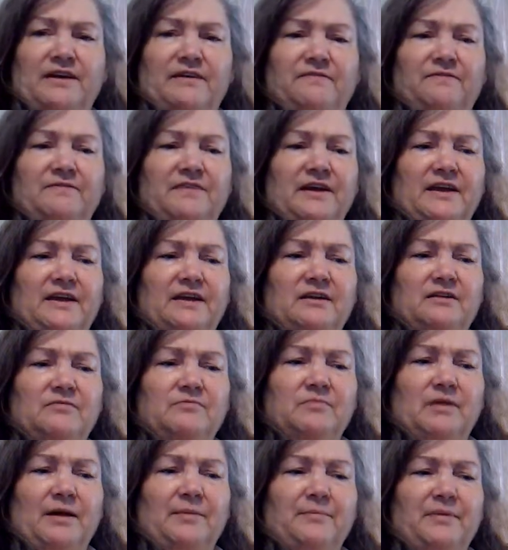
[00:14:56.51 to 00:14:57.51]
And
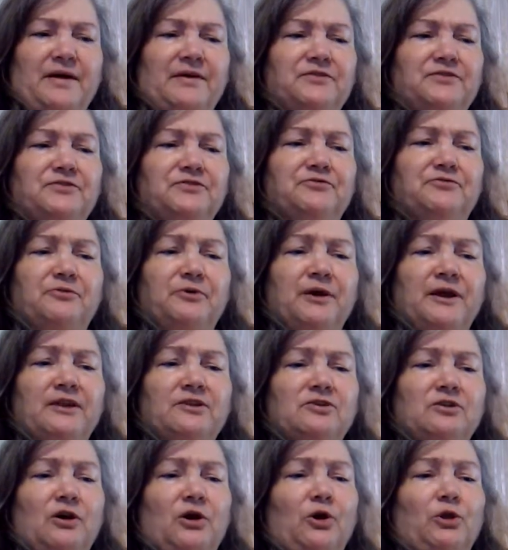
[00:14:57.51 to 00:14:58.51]
then my best
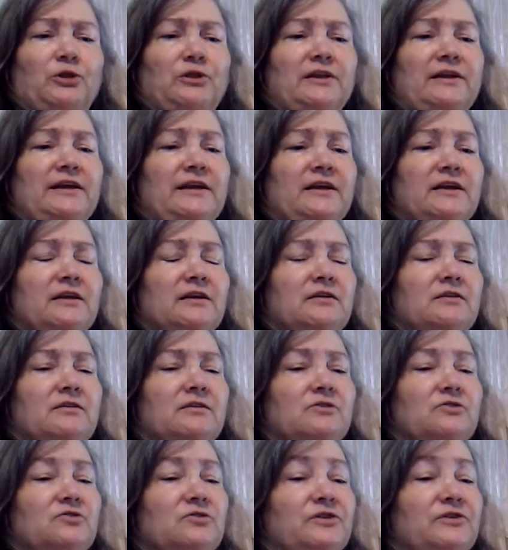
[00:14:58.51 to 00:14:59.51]
friend
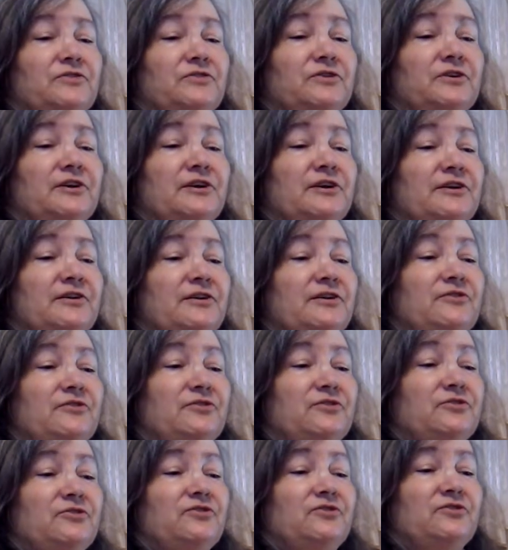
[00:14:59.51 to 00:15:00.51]
Arlene, who lives in
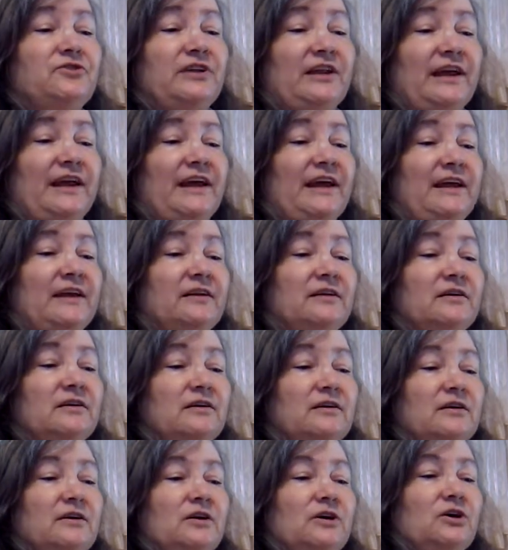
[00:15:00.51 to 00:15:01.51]
another state,
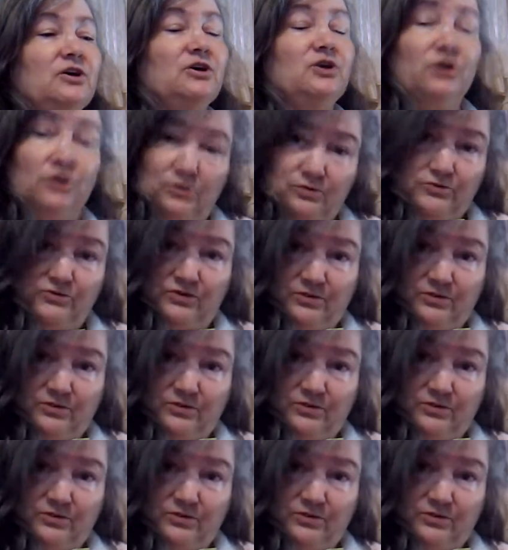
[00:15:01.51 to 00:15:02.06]
who